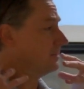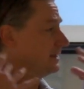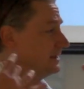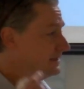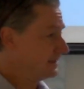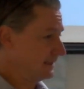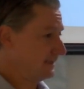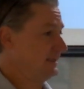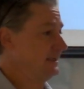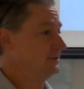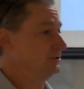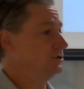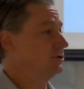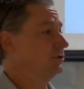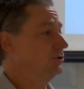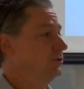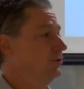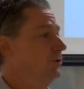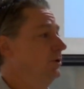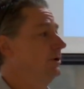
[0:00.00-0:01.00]
beginning
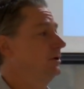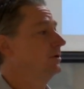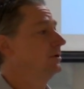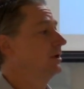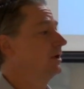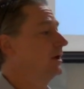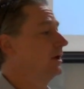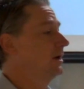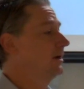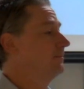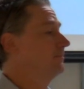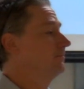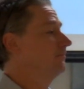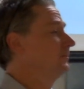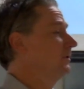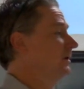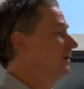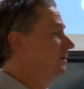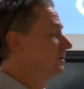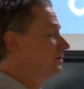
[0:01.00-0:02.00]
to, um,
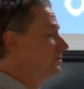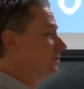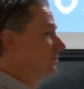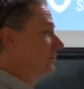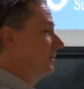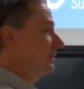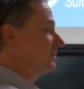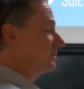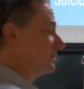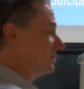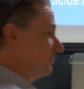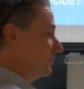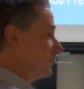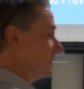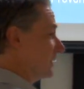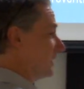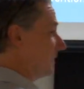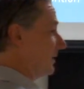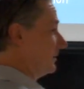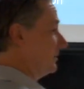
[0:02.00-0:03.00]
to what
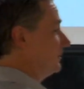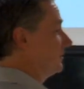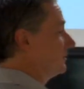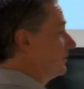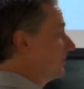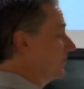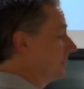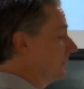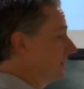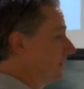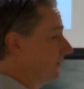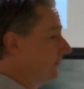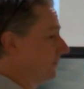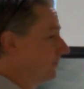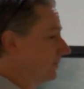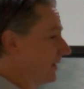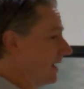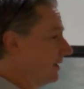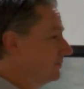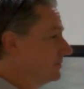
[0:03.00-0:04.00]
suicide uh, is
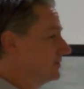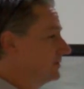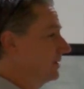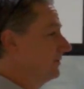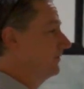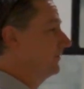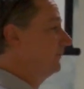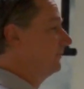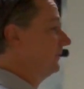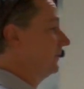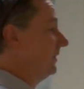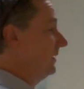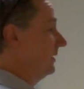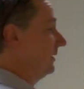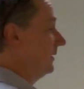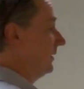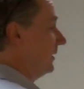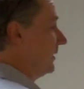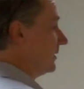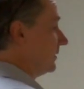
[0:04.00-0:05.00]
about, some of
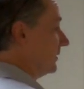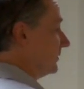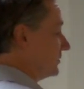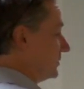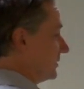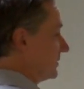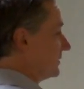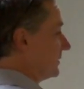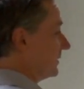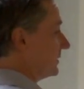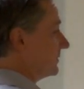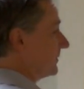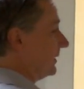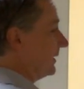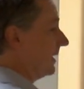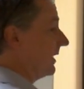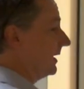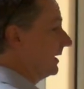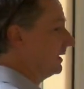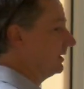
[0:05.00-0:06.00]
the logistics
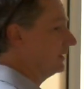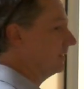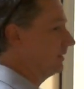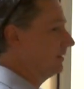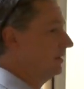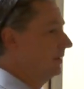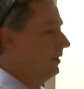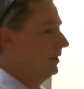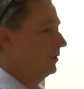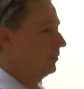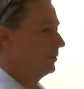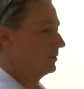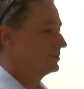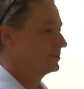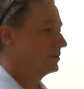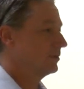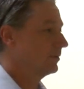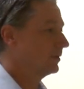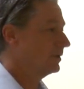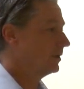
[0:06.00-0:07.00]
behind it,
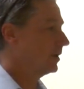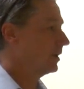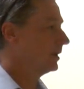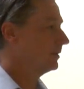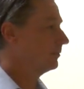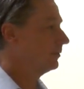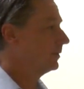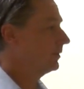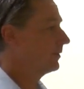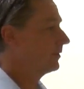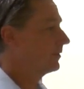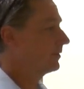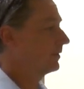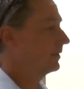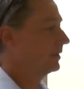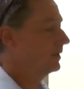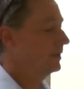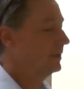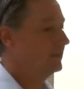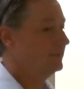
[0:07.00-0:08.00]
what's going on with,
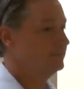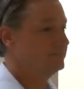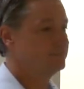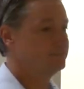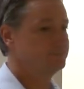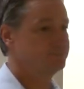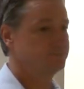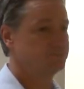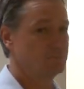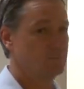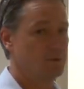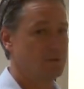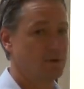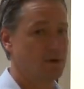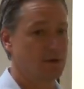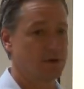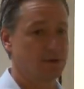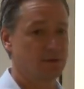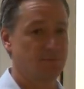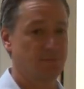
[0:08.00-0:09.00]
um, with
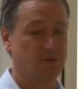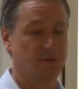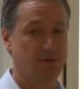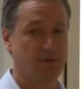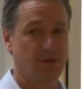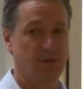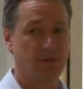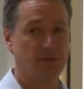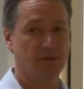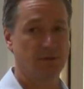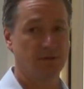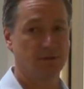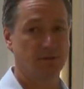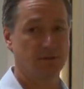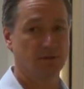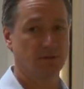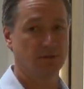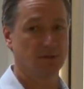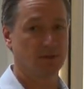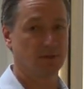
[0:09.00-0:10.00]
our community,
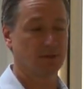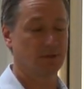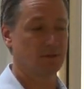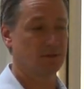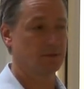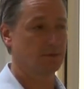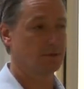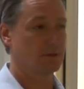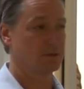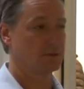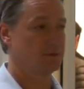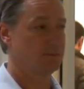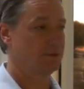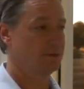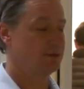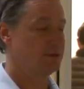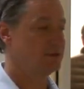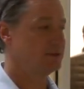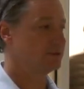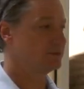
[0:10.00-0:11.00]
uh, our
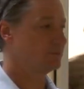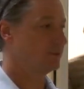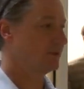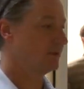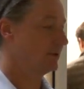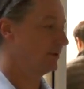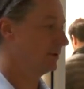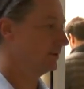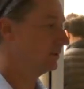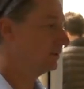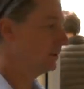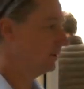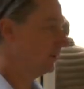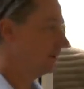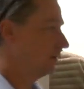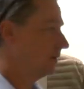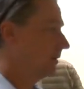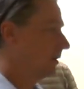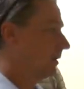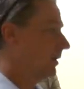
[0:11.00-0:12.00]
communities within
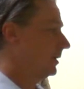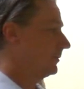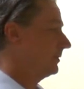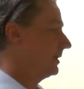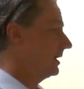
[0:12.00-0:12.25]
uh,